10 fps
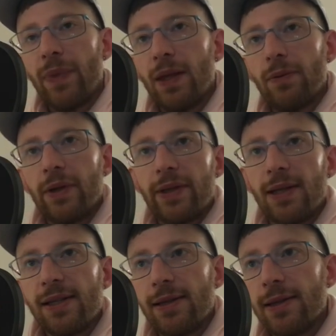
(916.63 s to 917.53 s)

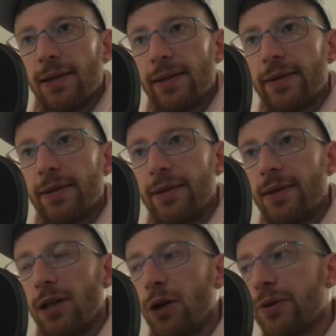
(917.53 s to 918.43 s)

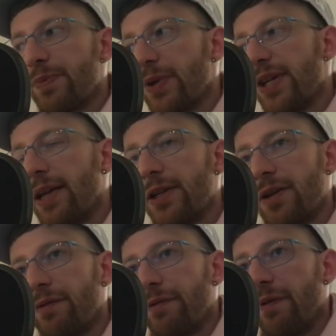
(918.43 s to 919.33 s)
the lowest percentage
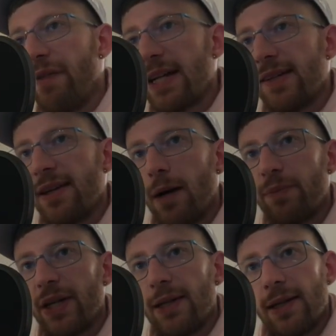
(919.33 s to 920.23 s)
of vaccine
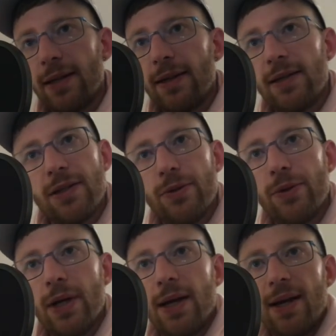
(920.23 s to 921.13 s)
uptake in the EU.
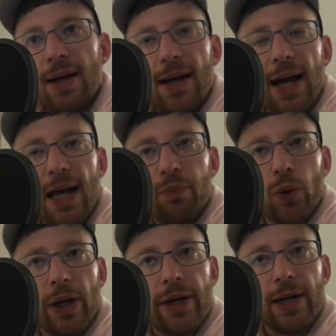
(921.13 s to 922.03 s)
And
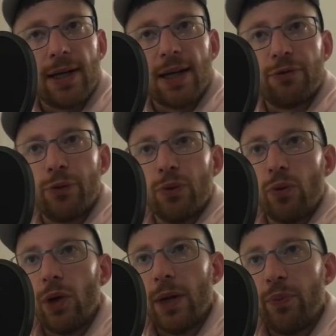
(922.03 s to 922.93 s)
Bulgaria got
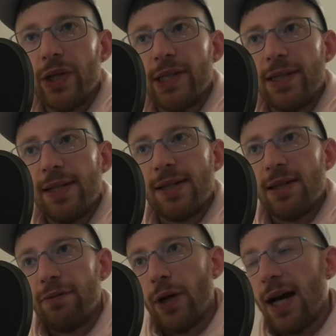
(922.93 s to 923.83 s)
through pretty
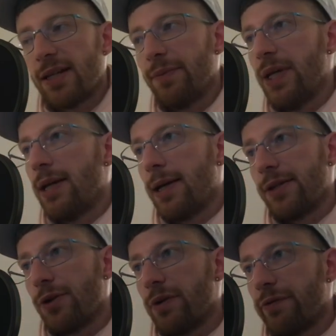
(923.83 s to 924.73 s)
decent, if you ask me, and I
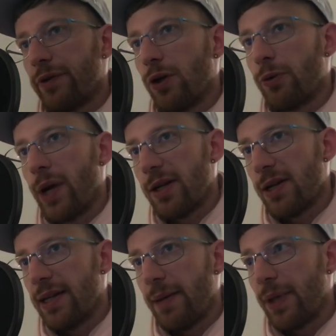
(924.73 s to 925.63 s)
sort of
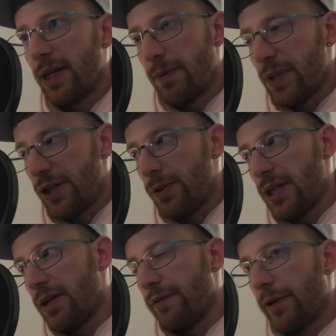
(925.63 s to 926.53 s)
congratulate them on their
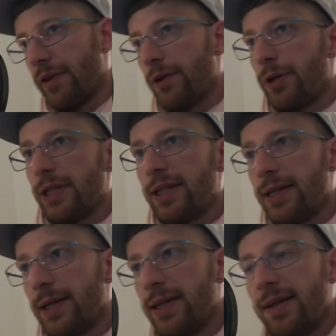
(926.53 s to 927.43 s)
mistrust of authority
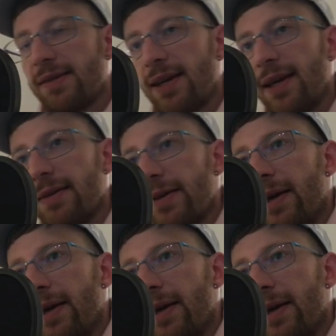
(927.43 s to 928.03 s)
in this case.